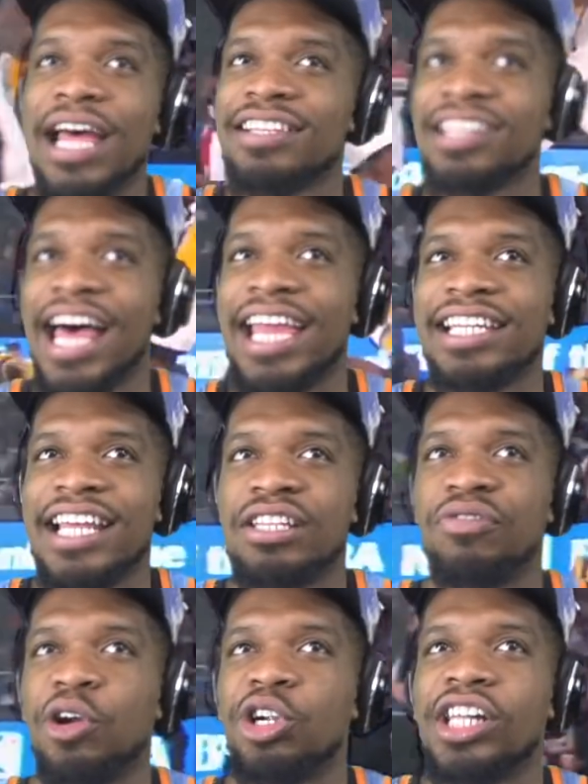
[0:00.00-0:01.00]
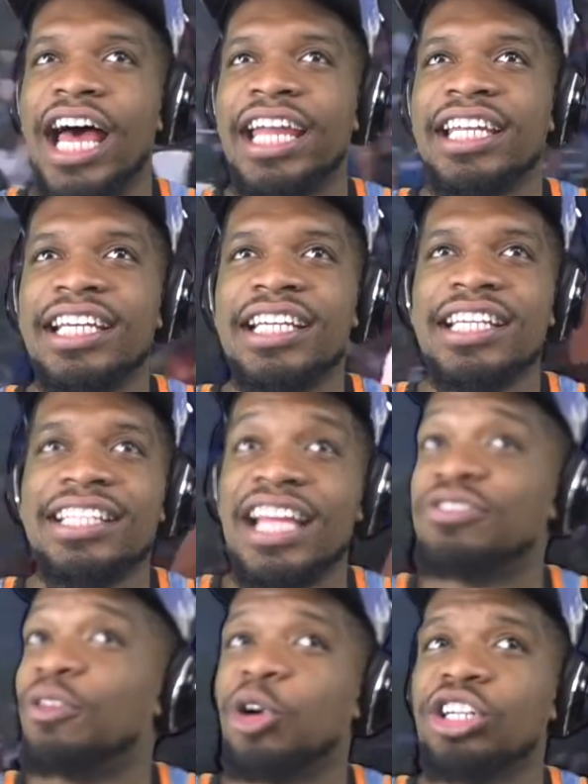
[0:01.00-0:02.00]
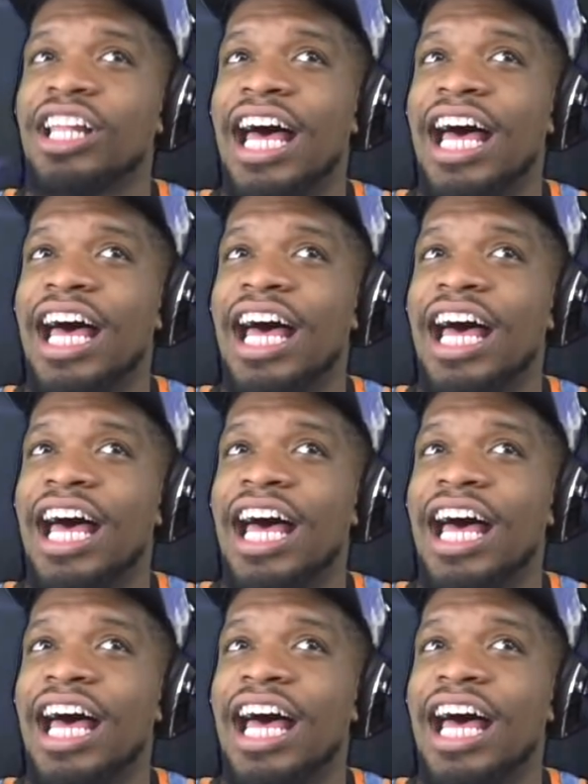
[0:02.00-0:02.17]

That's light. That's very light. That's very